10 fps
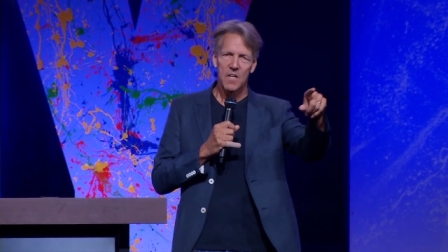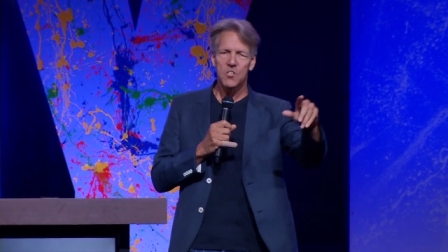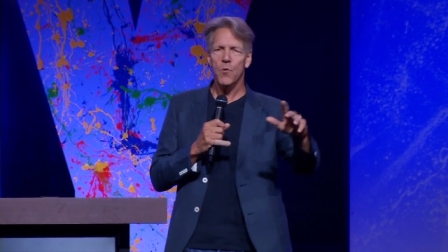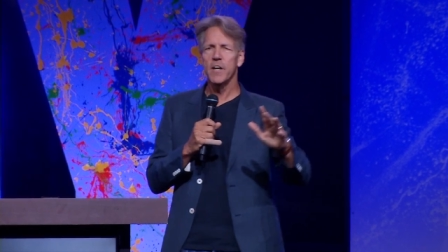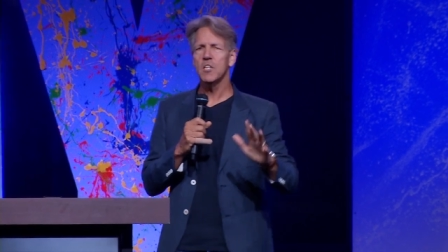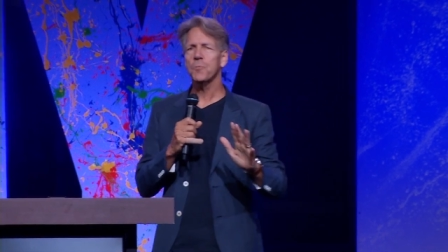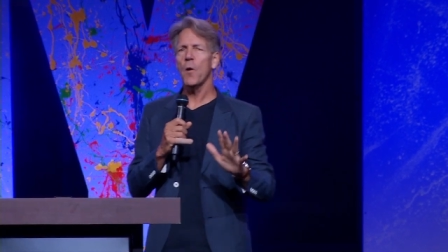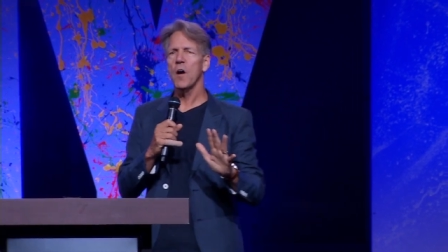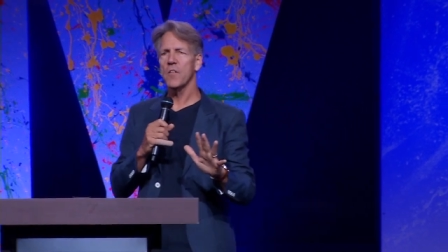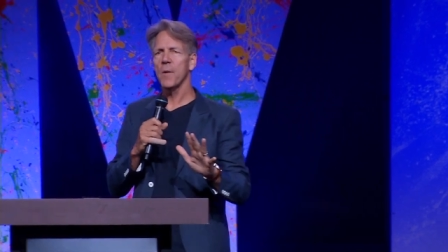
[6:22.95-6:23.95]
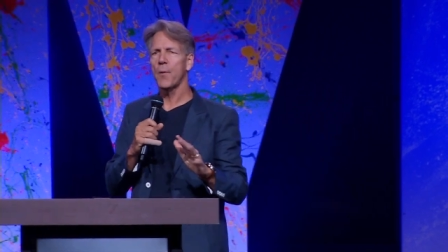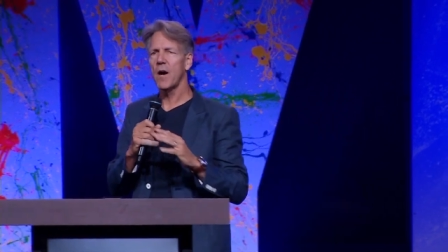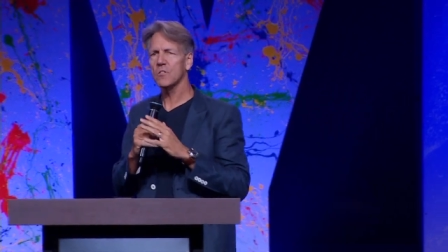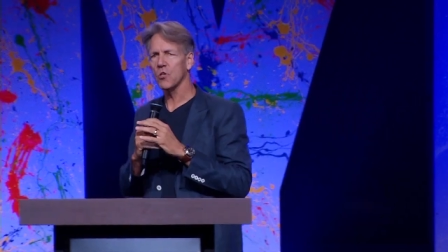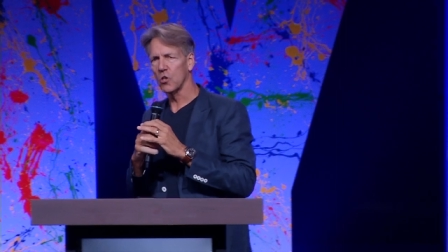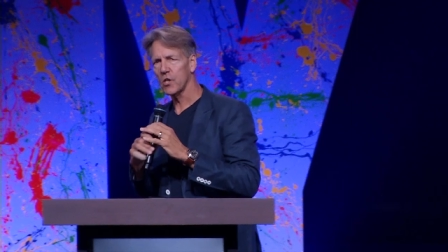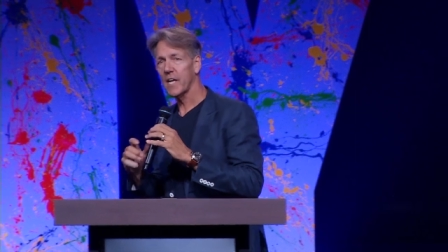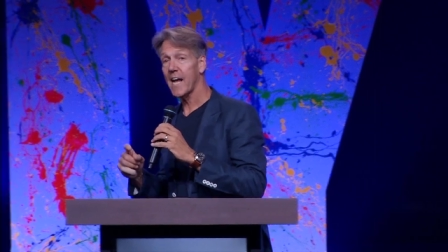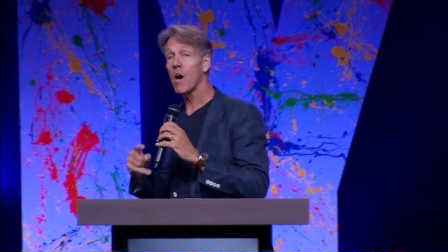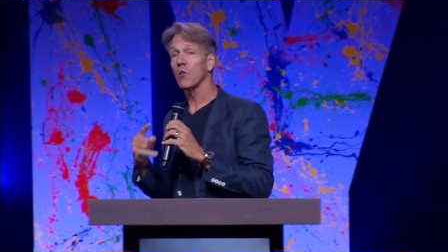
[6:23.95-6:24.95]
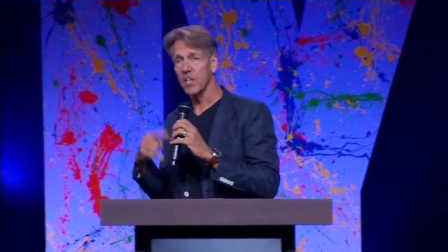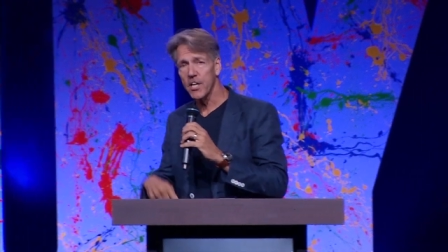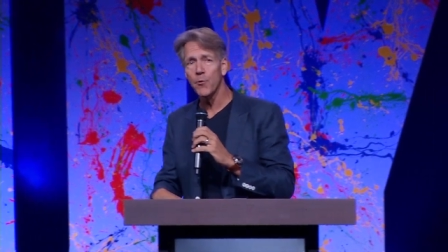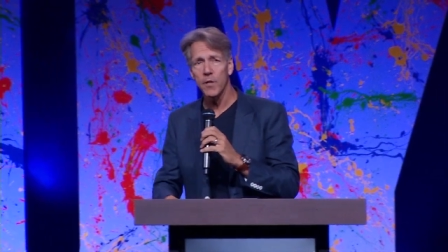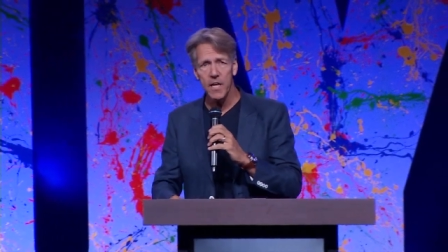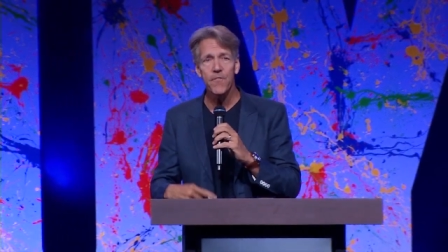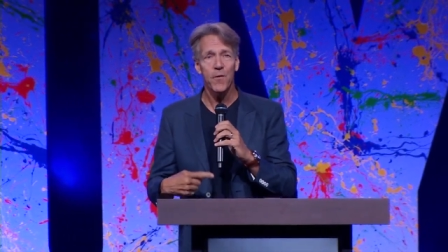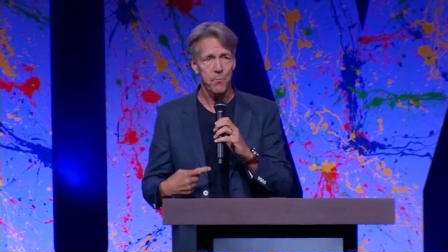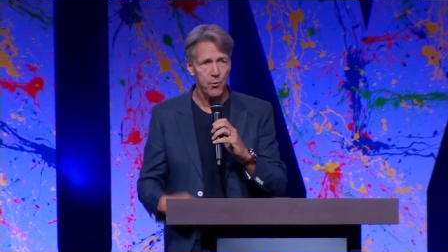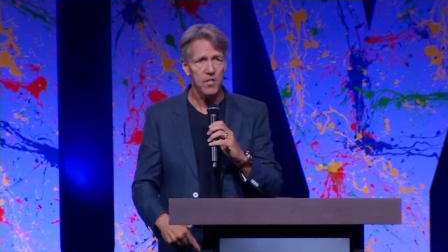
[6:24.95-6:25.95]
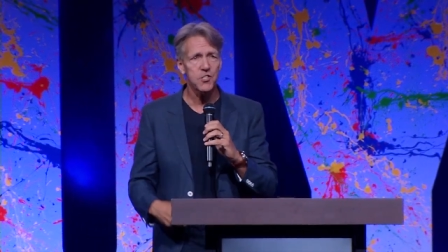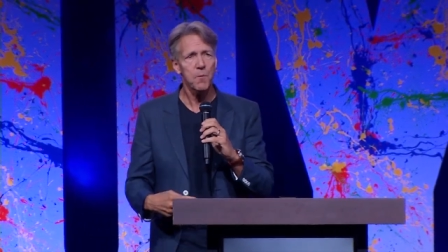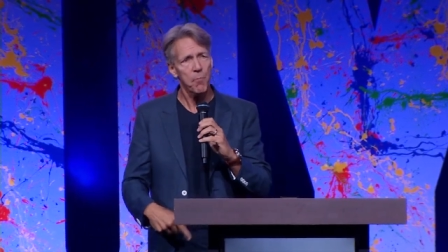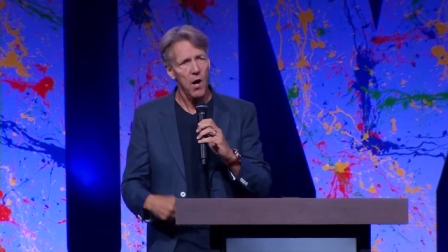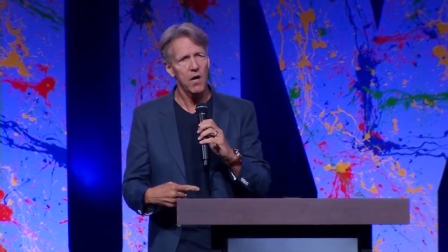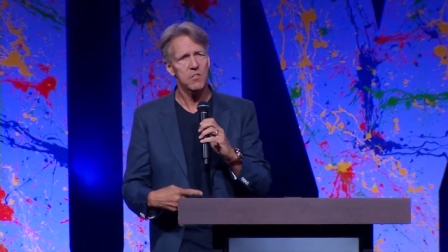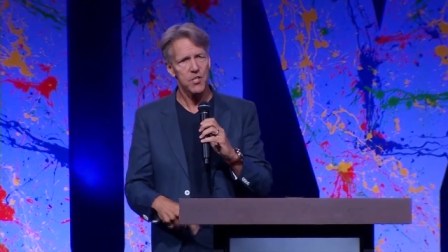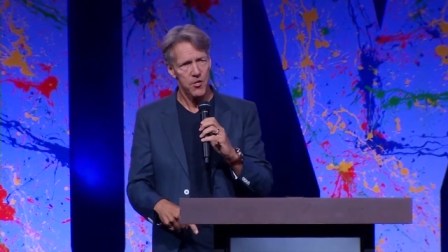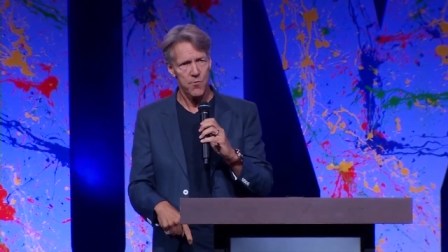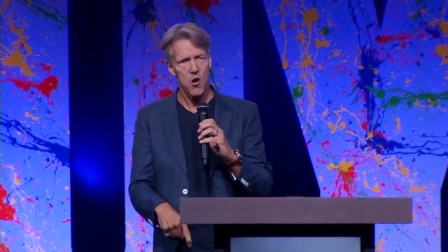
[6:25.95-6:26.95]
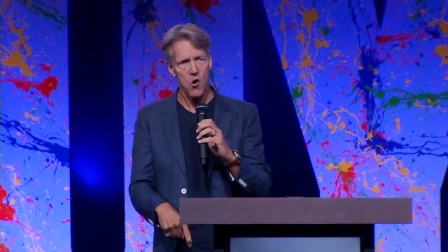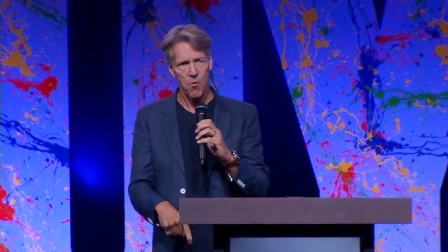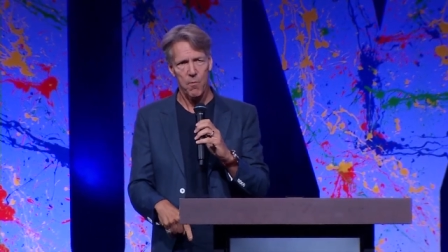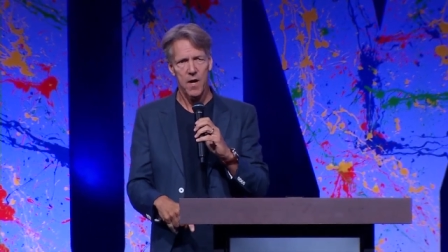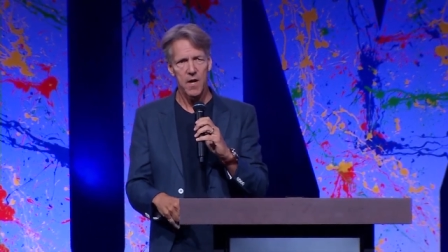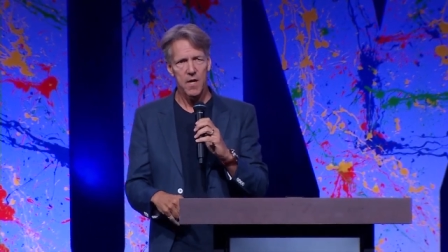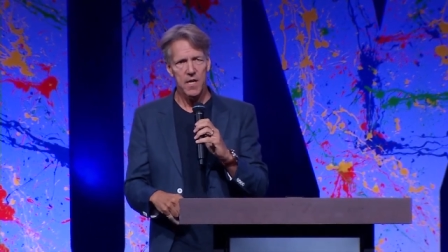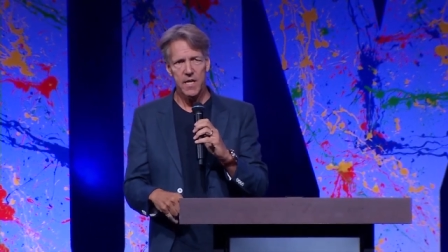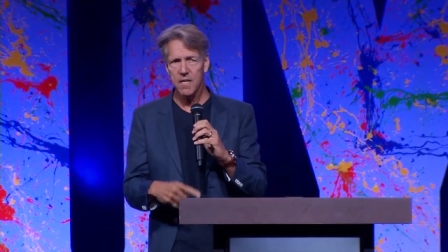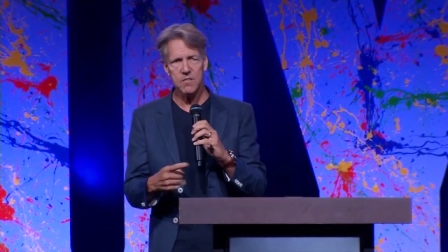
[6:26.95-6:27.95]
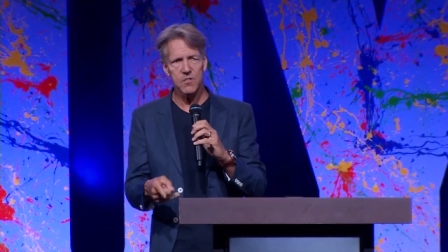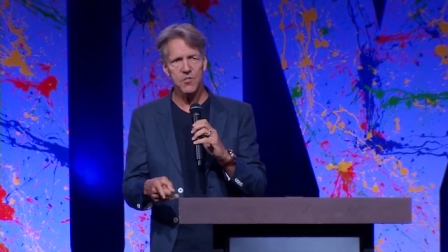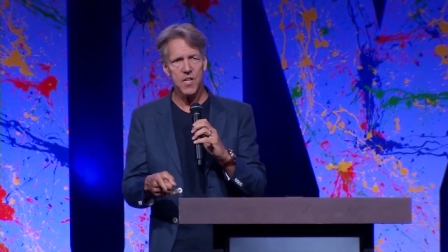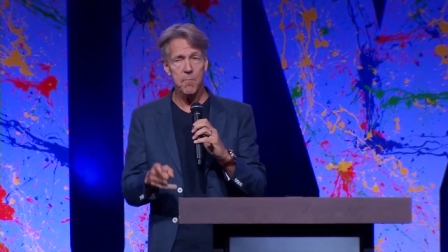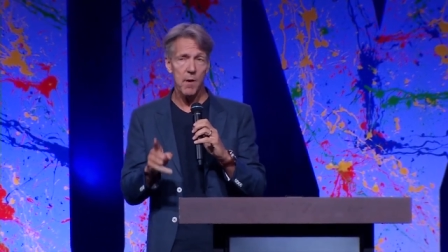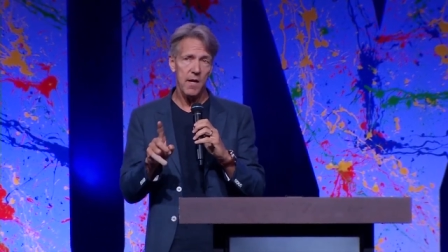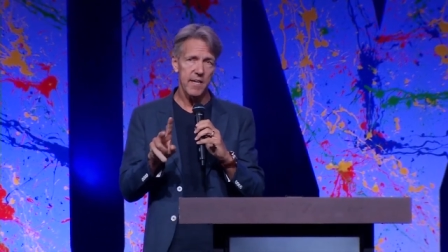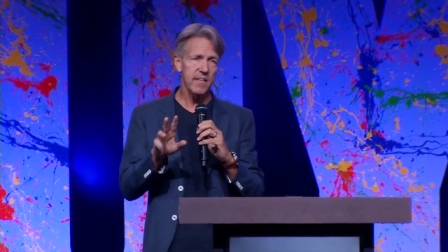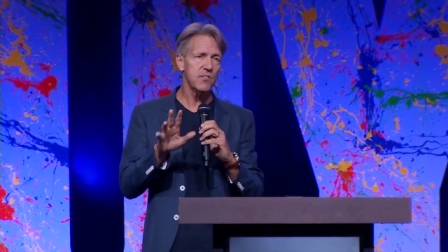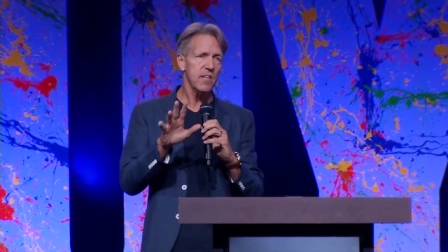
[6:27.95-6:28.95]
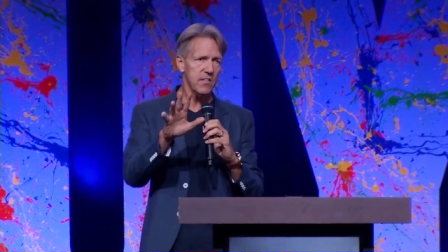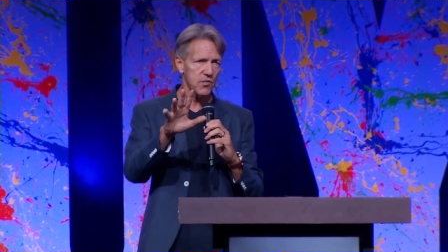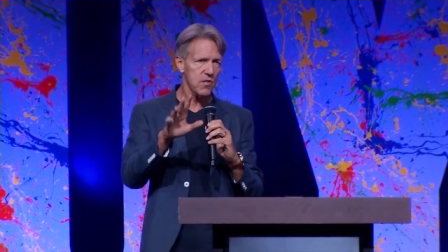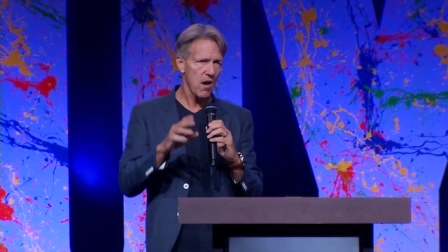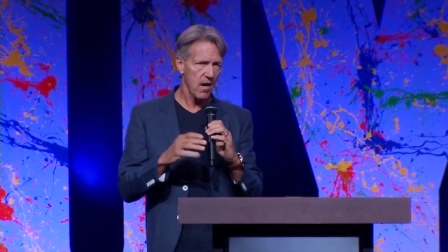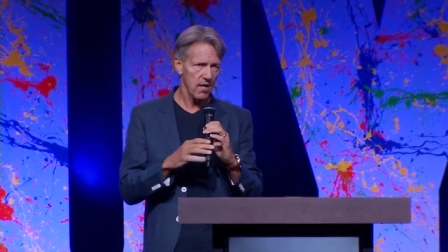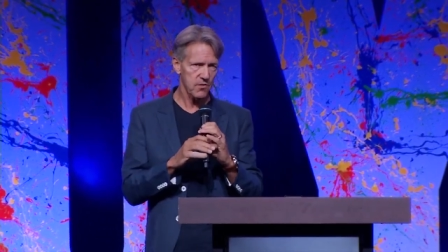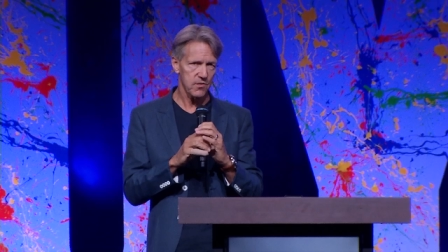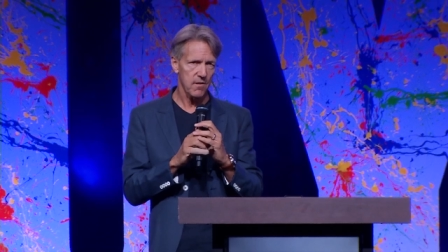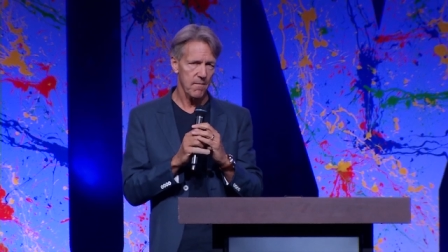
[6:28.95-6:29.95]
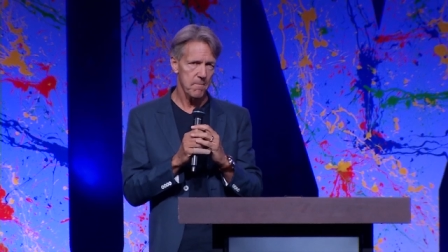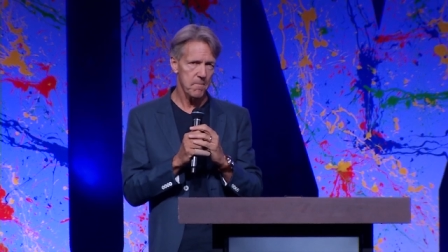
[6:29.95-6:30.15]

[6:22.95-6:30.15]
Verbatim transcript: So here's Paul the Apostle looking out literally from prison bars in Rome. He doesn't see mud, he sees stars.